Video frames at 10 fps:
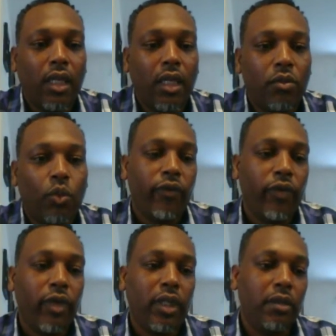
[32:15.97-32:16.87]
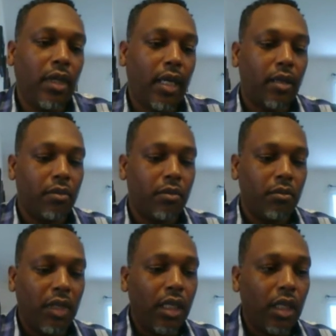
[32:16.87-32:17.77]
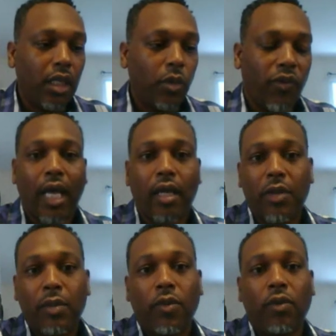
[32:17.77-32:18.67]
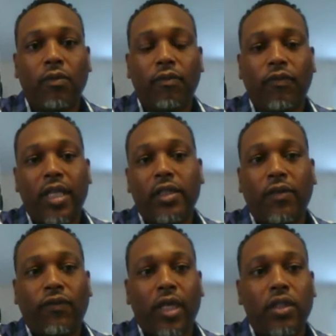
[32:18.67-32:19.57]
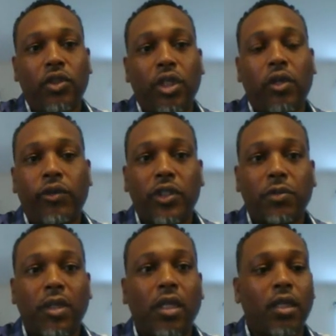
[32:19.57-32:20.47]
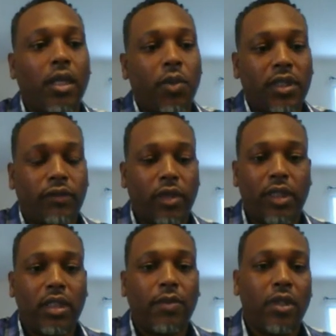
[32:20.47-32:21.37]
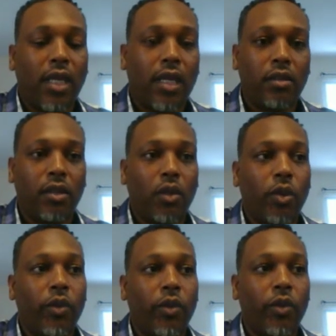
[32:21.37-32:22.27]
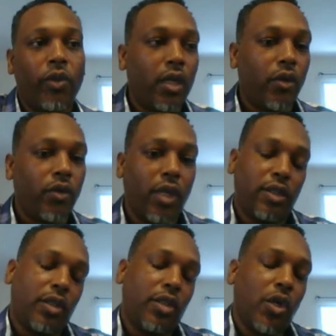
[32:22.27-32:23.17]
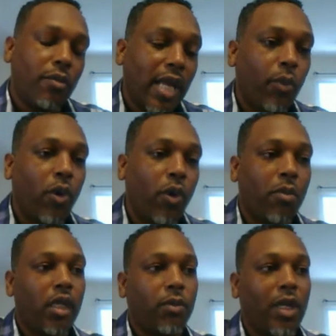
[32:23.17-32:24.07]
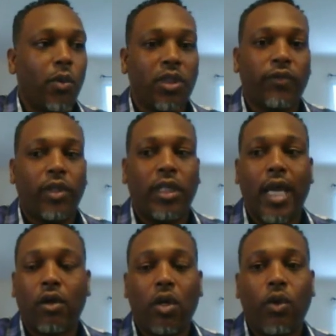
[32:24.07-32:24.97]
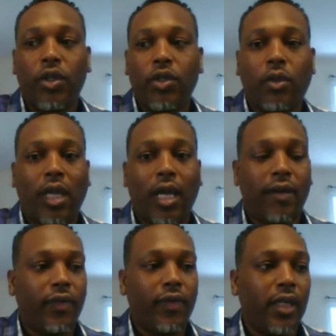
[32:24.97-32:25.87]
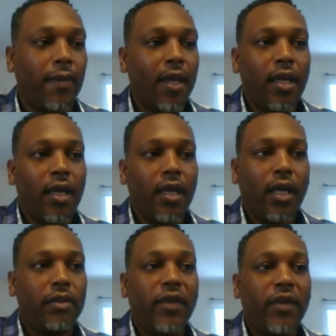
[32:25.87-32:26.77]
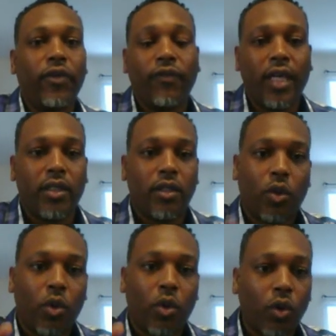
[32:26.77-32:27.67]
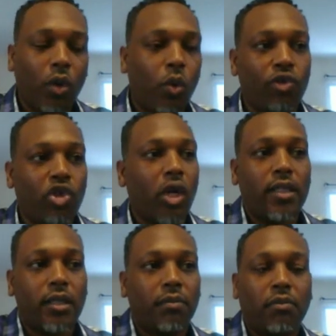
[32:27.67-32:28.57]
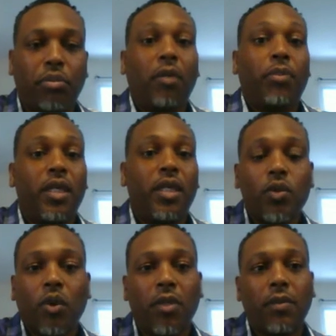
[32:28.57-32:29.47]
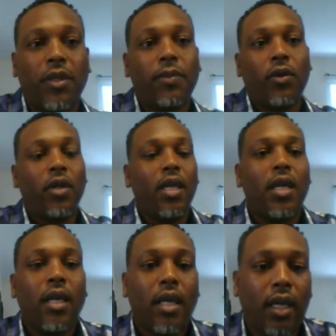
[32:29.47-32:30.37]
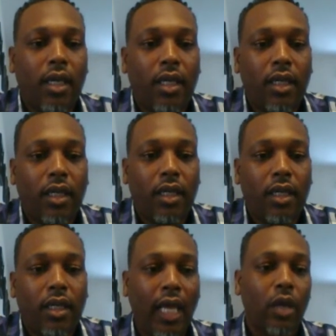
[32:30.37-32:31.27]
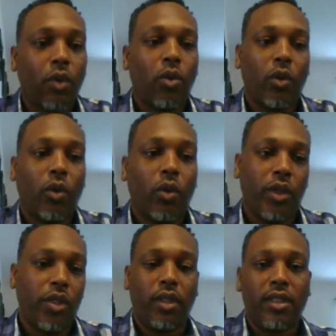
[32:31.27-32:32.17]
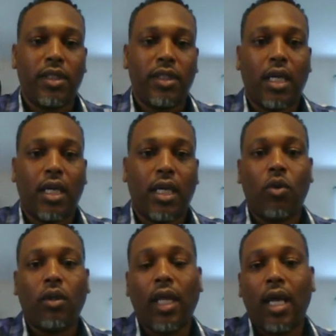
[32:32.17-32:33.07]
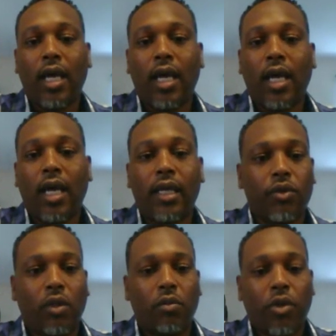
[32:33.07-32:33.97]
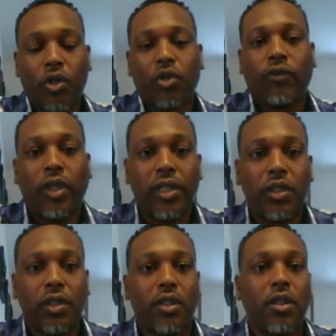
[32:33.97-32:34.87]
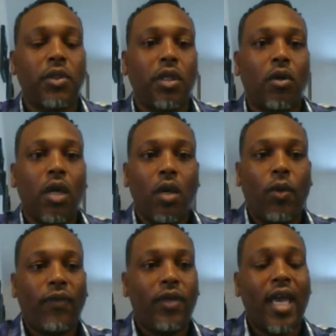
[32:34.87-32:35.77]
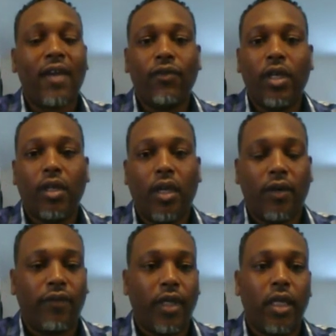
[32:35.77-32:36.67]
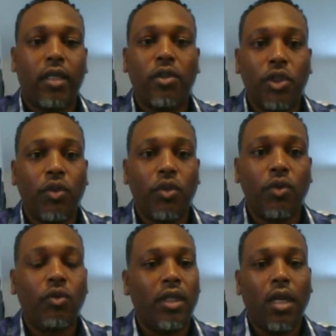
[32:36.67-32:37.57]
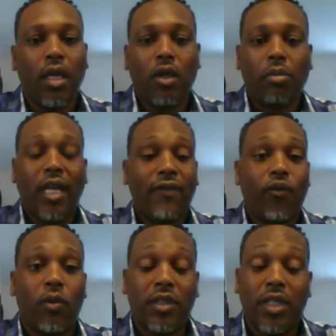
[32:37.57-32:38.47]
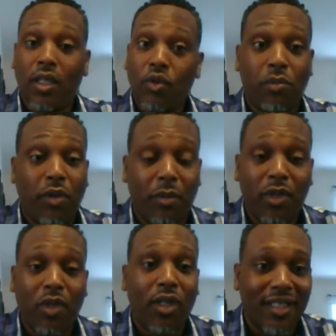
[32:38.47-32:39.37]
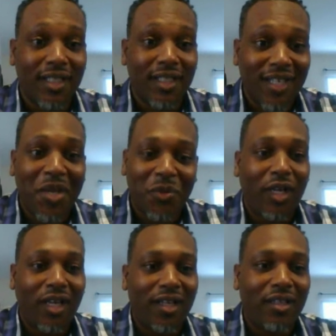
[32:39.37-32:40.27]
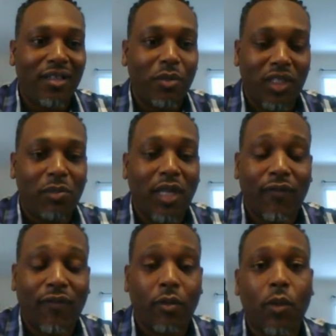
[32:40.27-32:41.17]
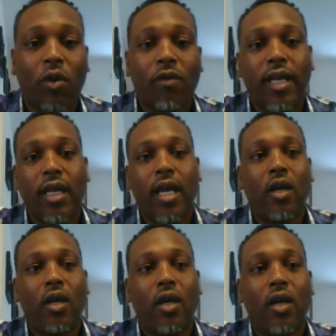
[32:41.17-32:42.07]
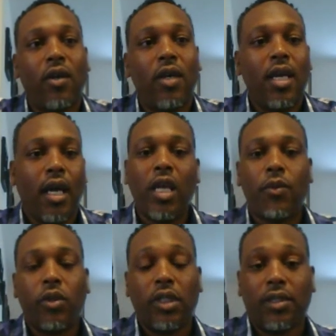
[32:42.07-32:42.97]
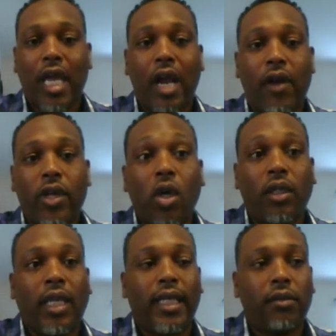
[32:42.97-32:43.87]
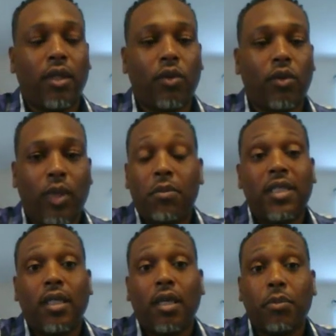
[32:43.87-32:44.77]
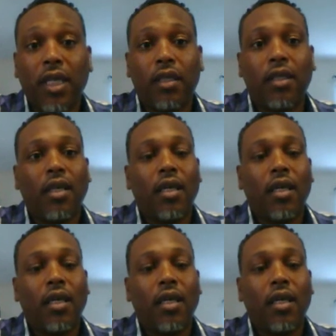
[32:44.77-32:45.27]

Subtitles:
We weren't really meeting with a lot of people face to face. Generally speaking, it wasn't really something that we were doing. I know, hence the term network marketing, but I wasn't really out going into a lot of different events, quote unquote, trying to bump into or meet people. A lot of what we do is online and personal relationships. So with the advent of Zoom and platforms that you join today with this platform that we're on right now, we've been able to carry on like without missing a beat.